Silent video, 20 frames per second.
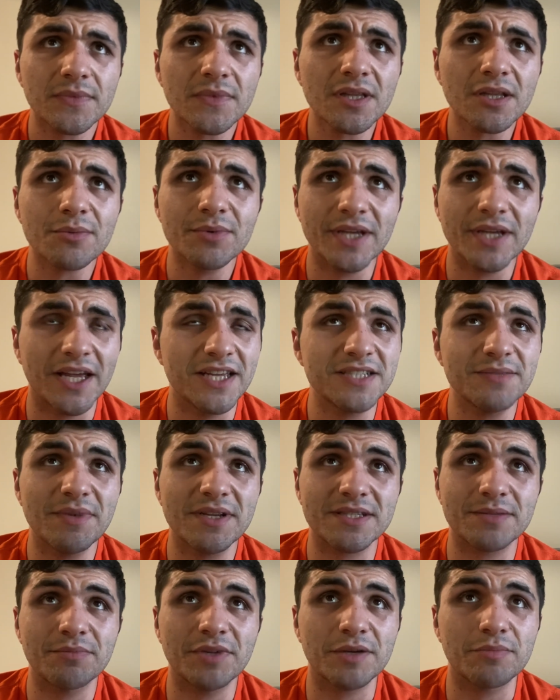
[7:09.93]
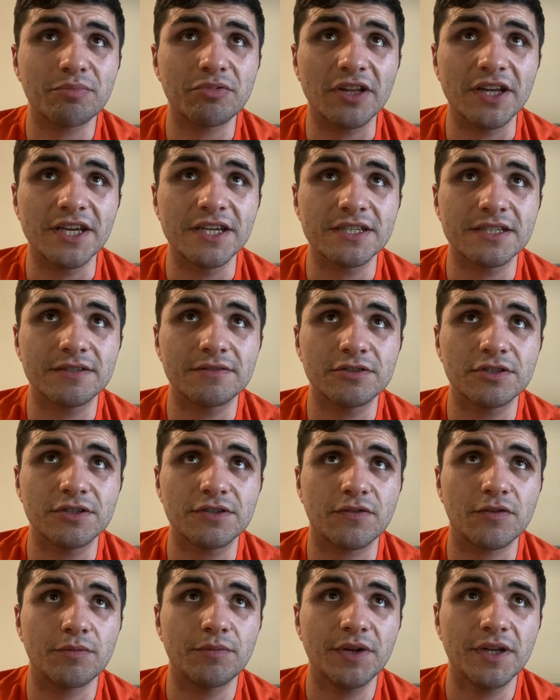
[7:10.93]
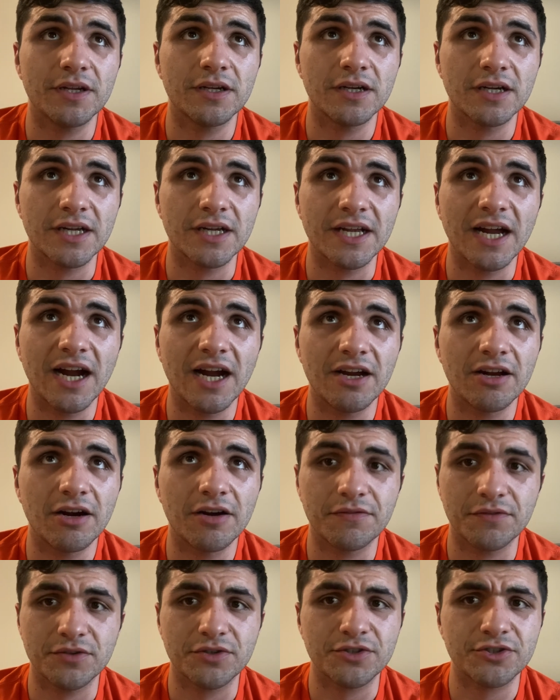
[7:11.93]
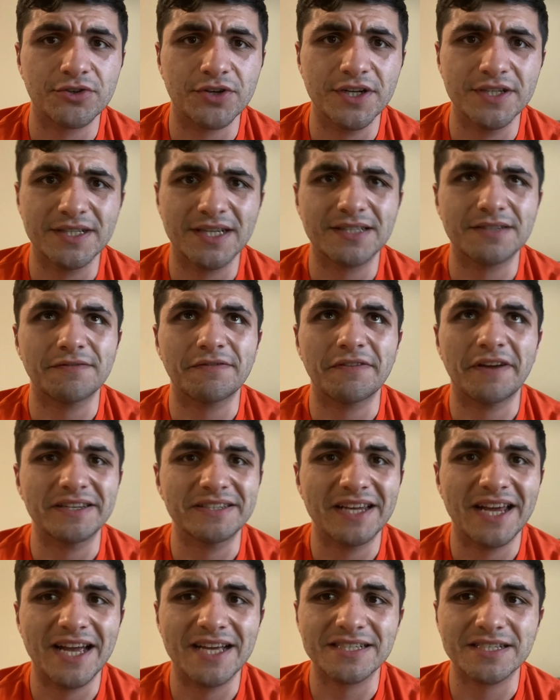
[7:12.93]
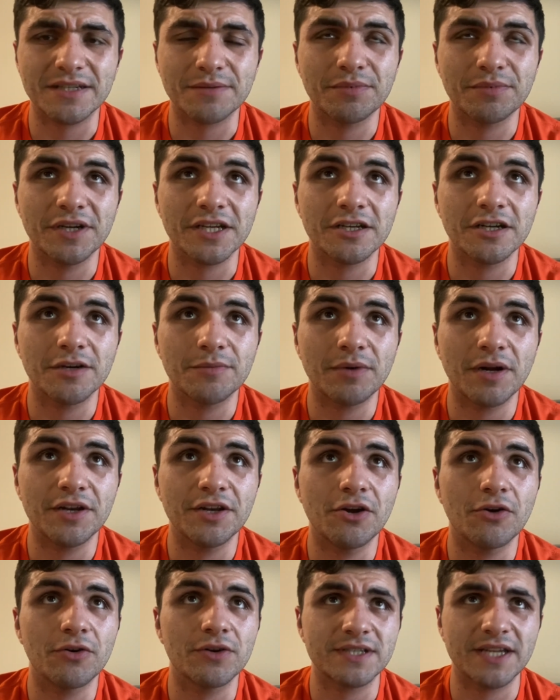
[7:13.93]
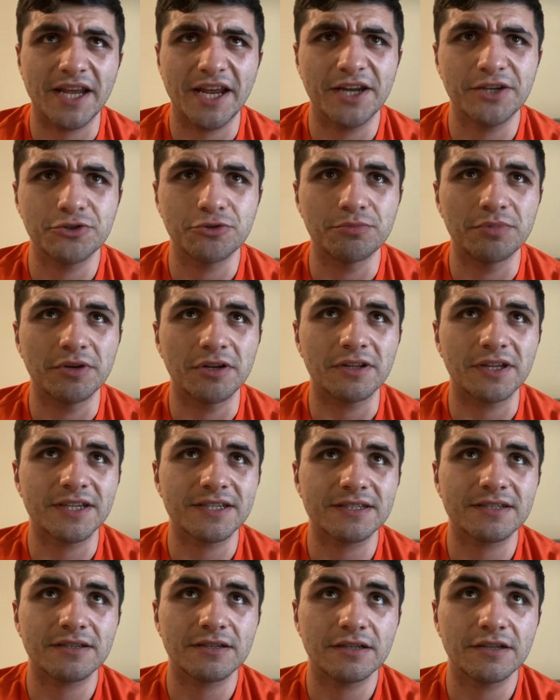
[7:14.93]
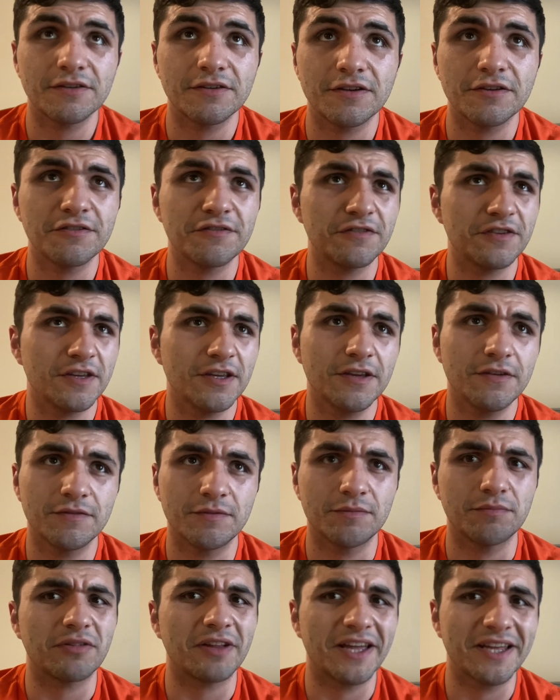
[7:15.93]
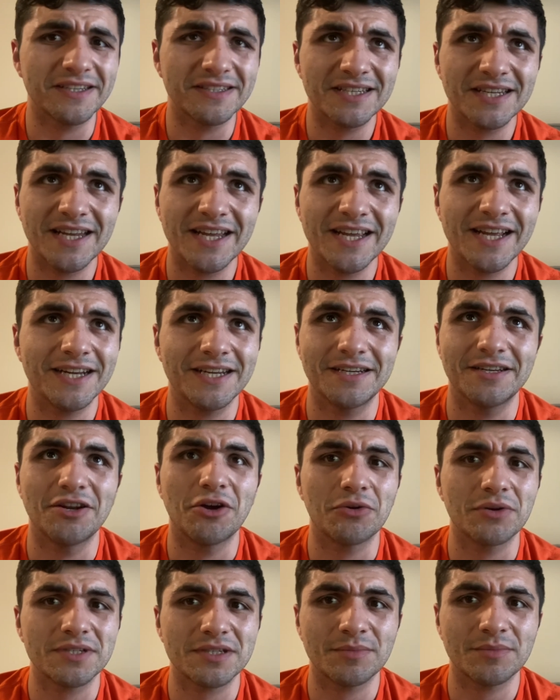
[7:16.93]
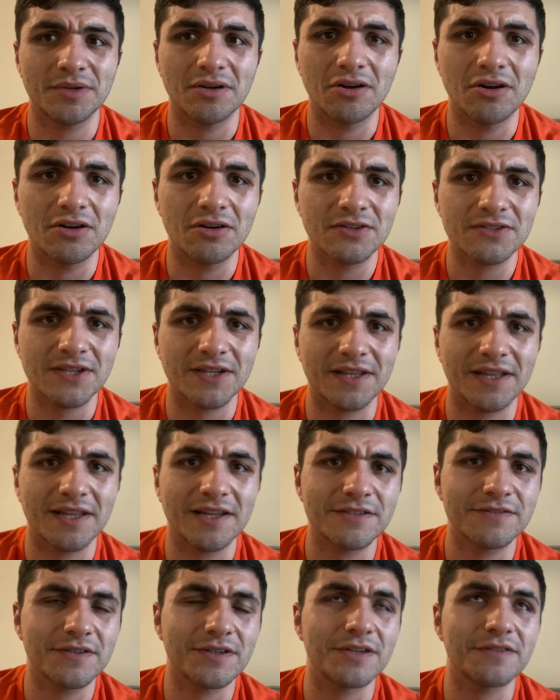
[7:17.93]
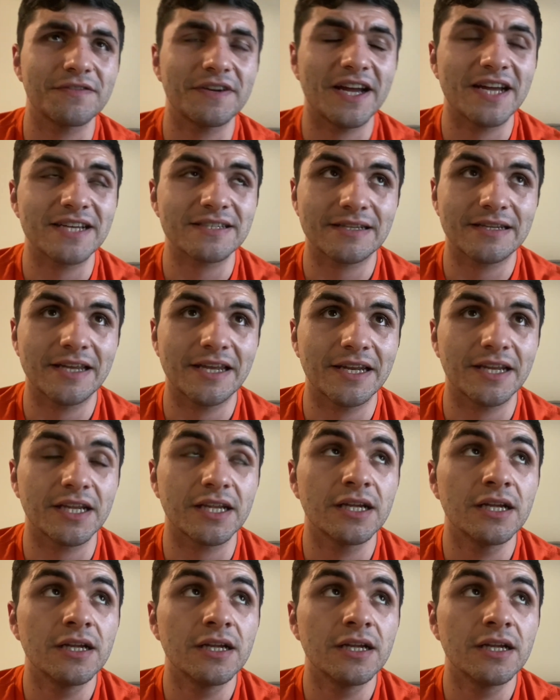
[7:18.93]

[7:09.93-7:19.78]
Yeah, he's made some big plays, and just for being a guy off the streets, that's a fantastic pickup. I noticed that Andrew Billings, if he even played today, I didn't notice him at all, so I thought that was very fascinating.